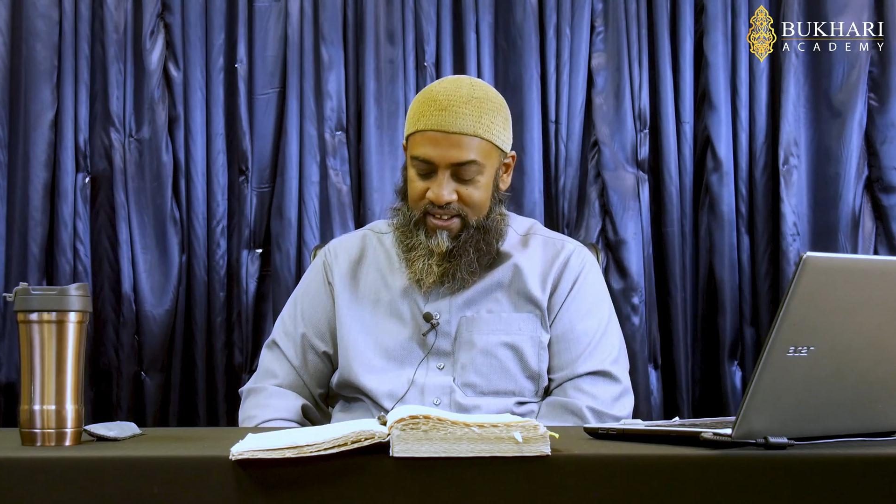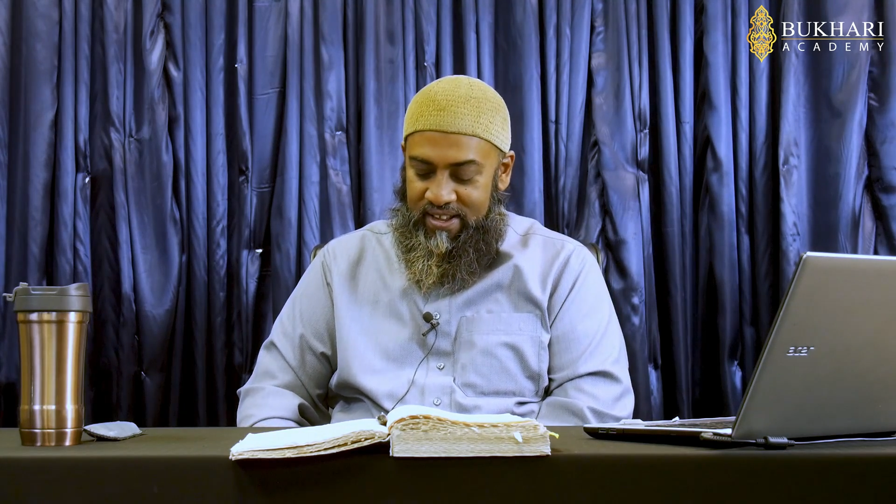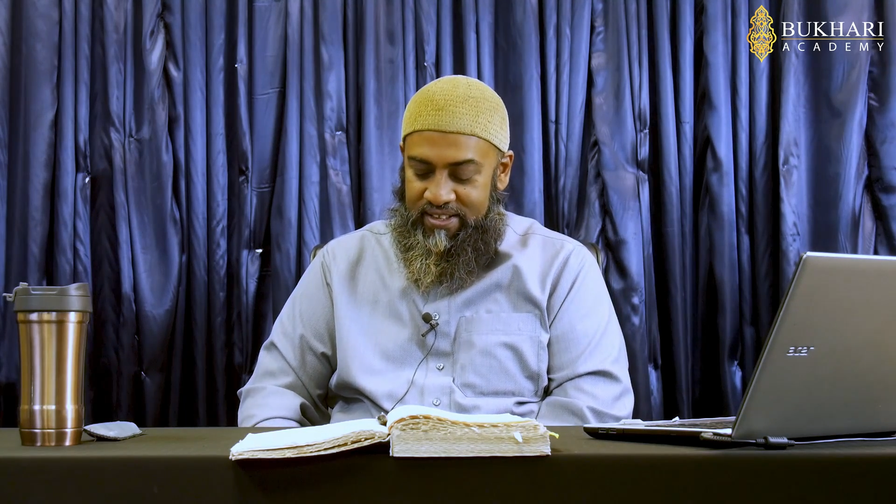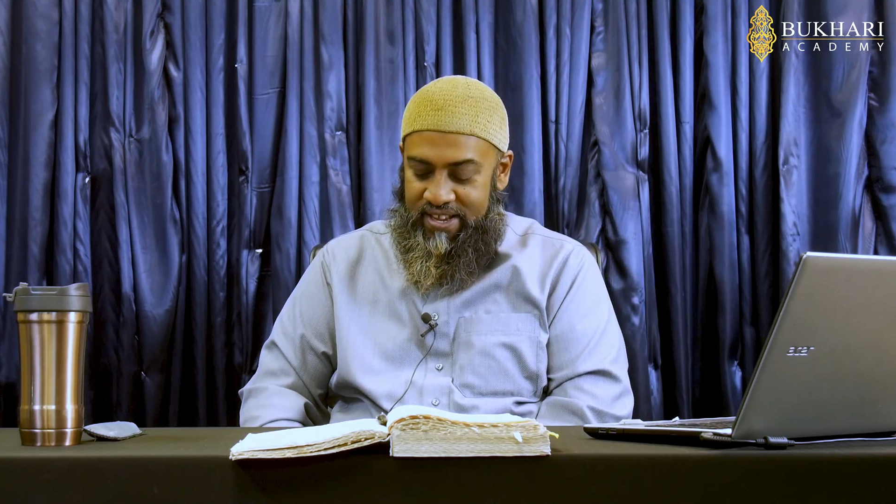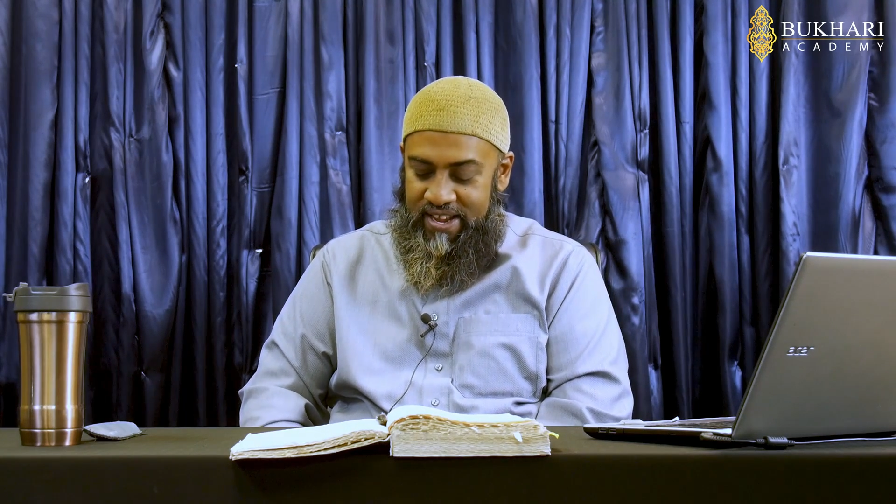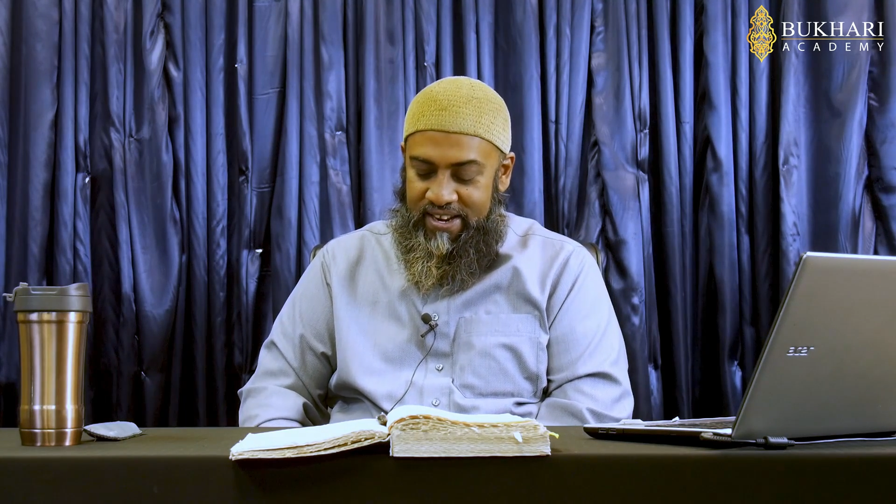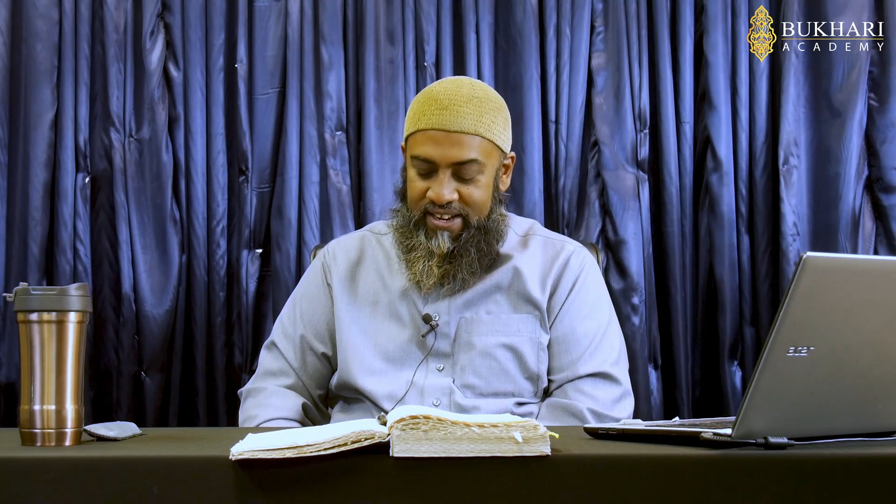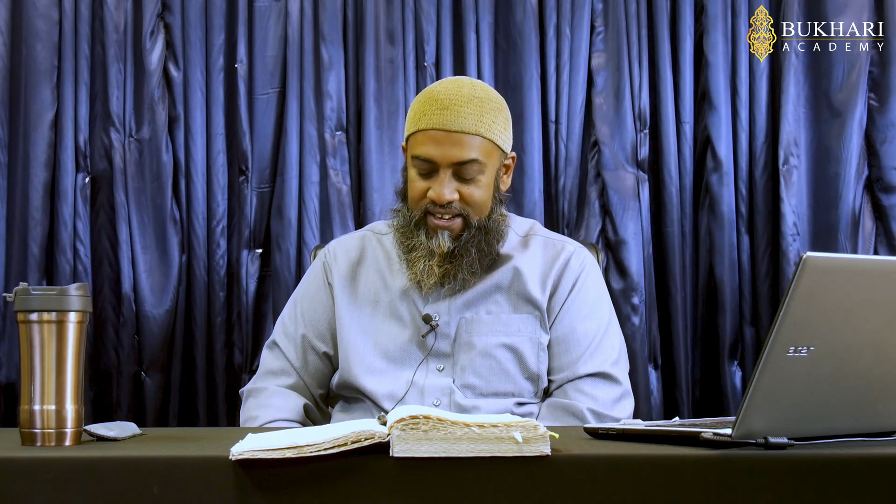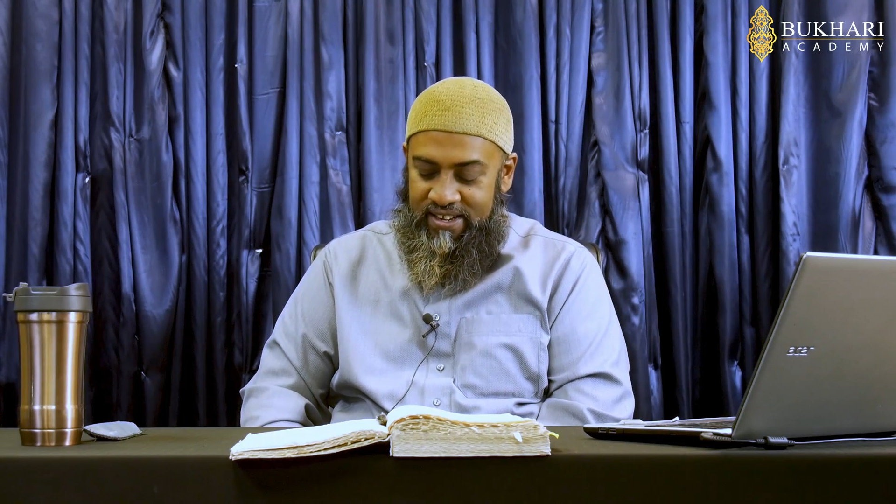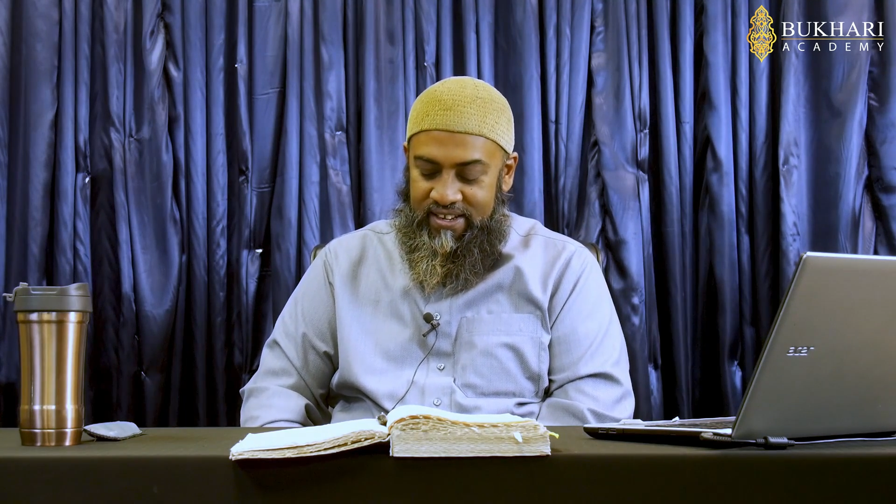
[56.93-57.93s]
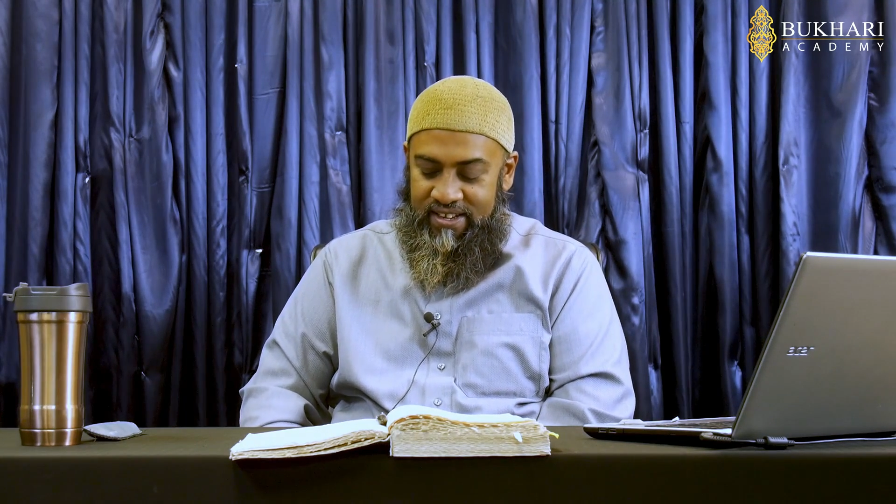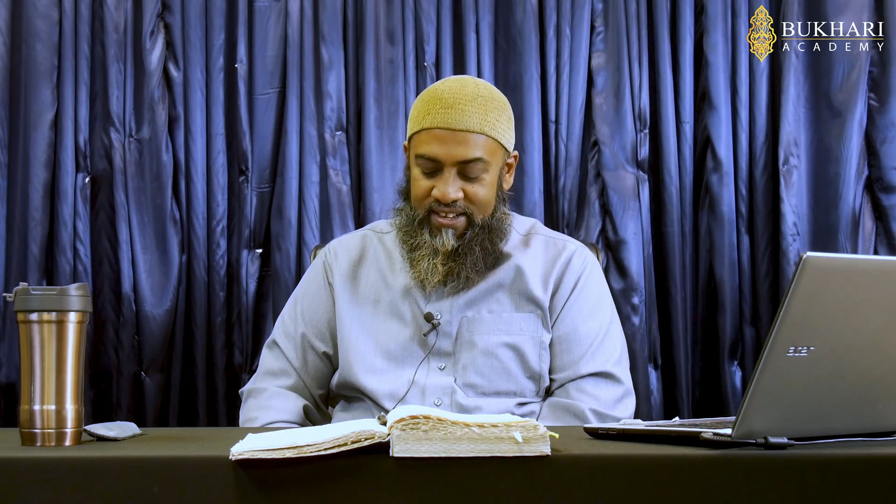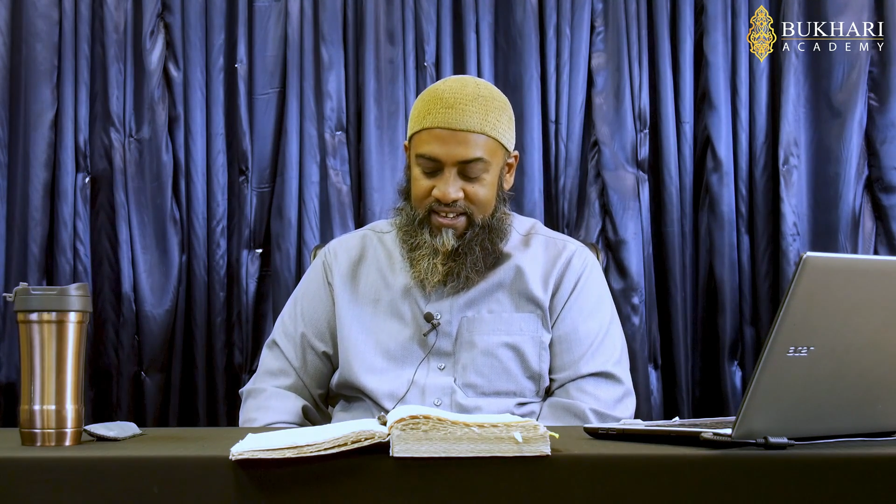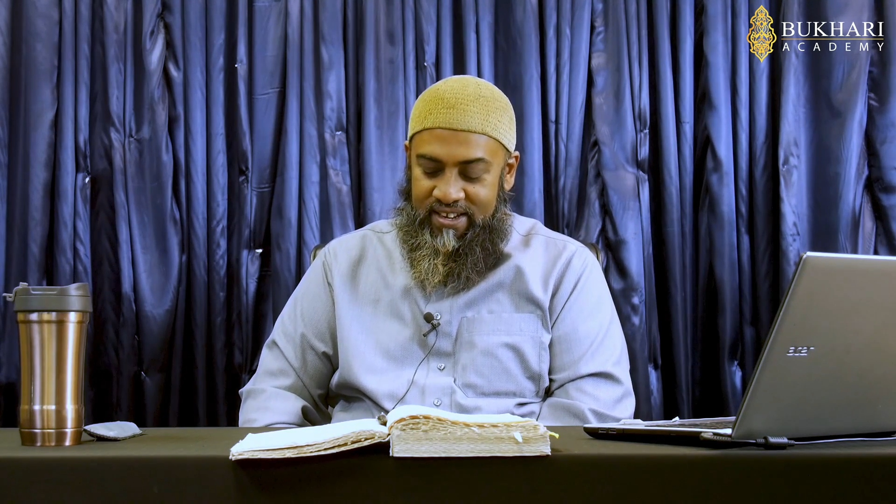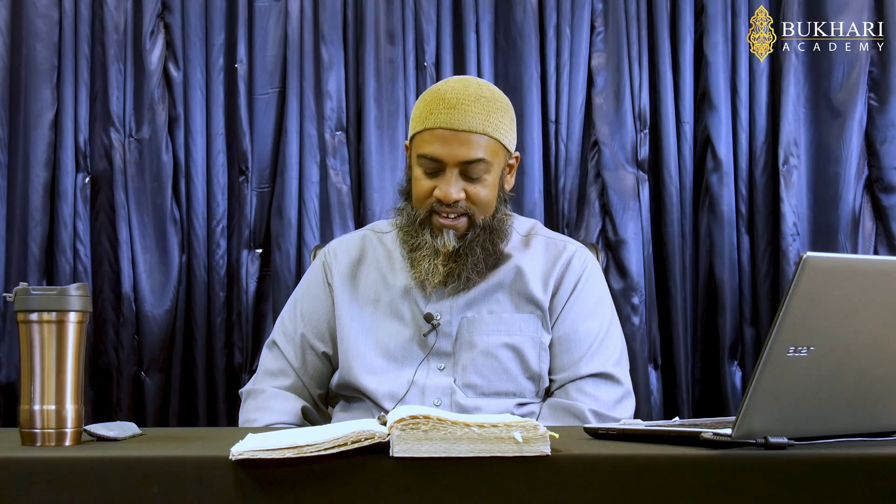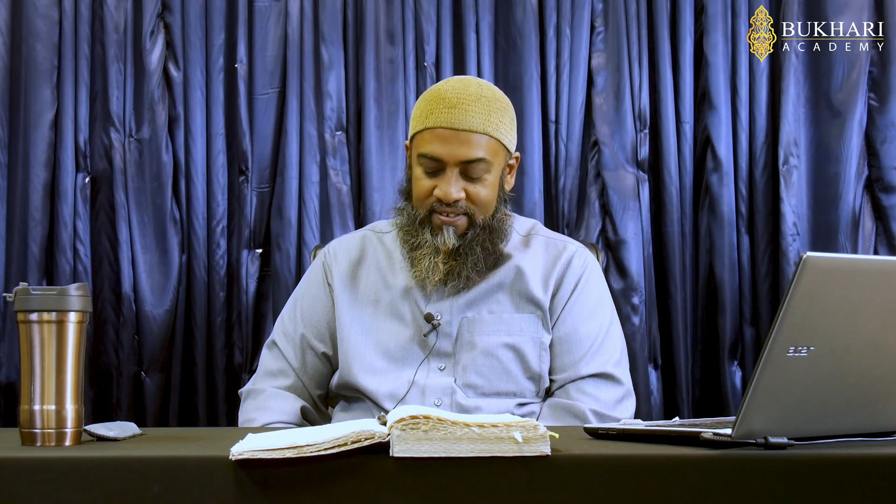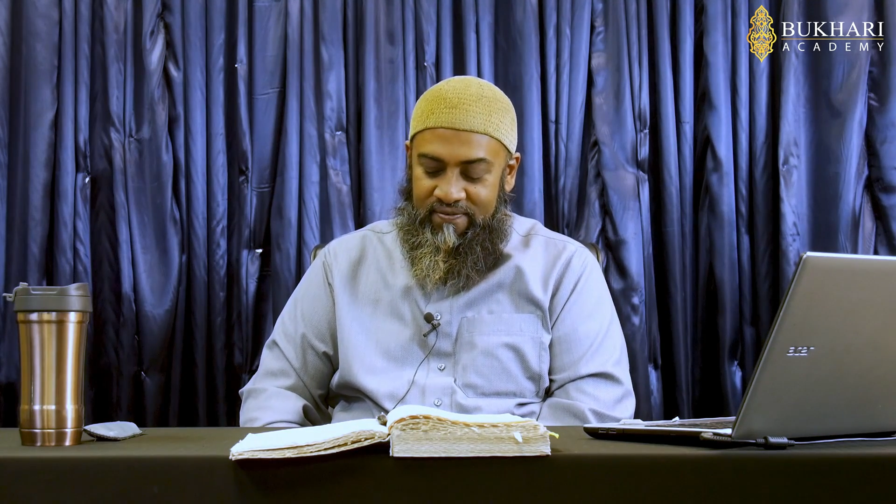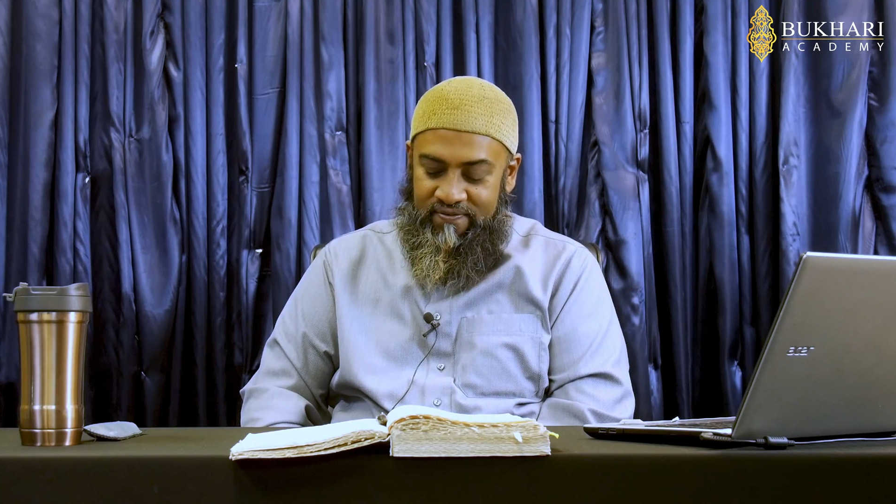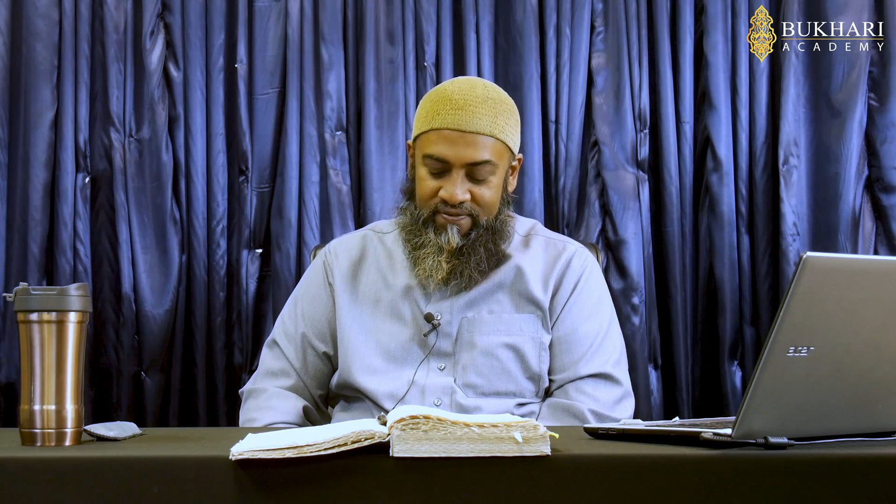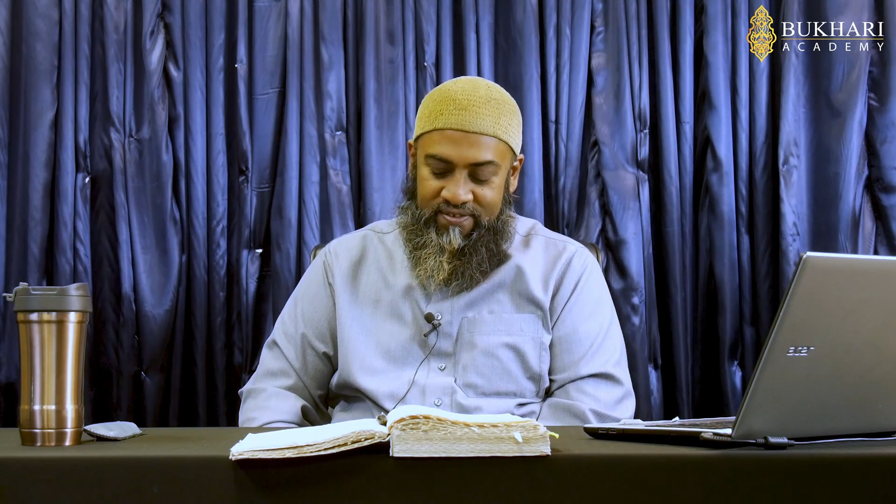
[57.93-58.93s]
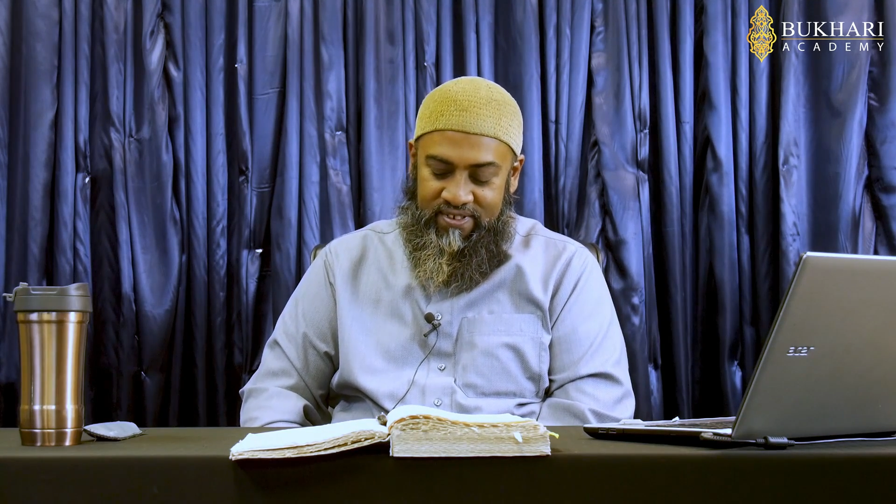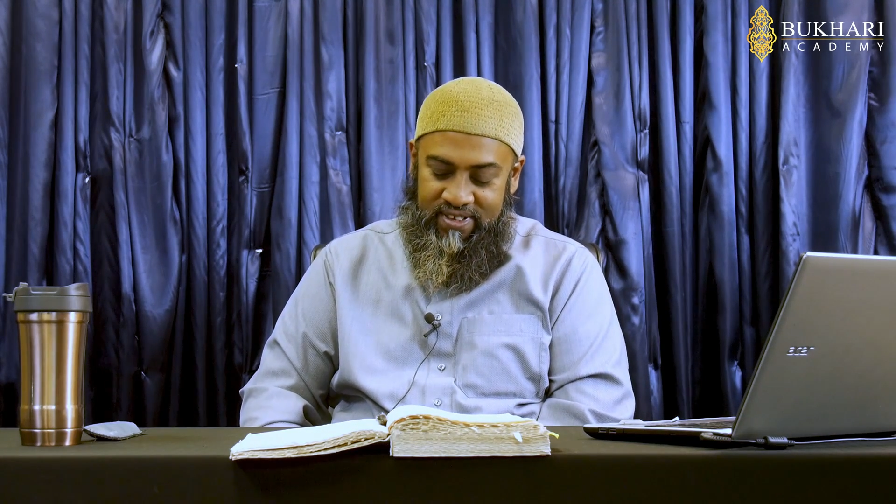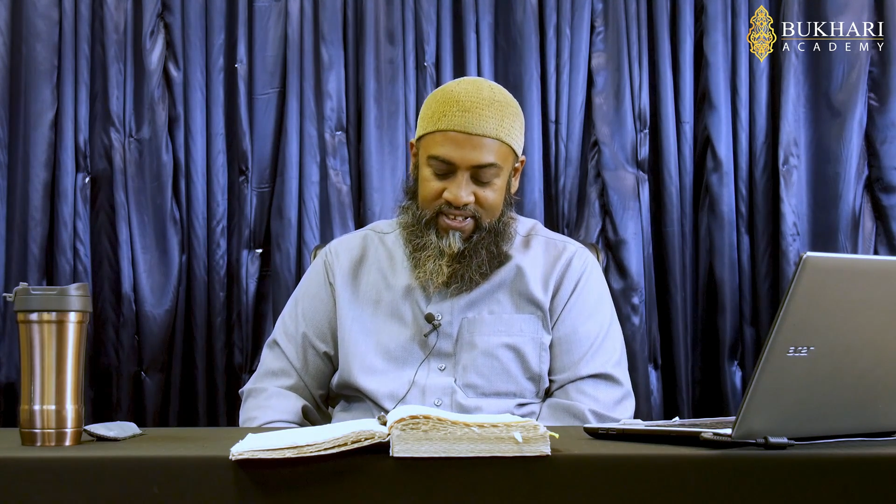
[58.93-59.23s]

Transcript: attaining of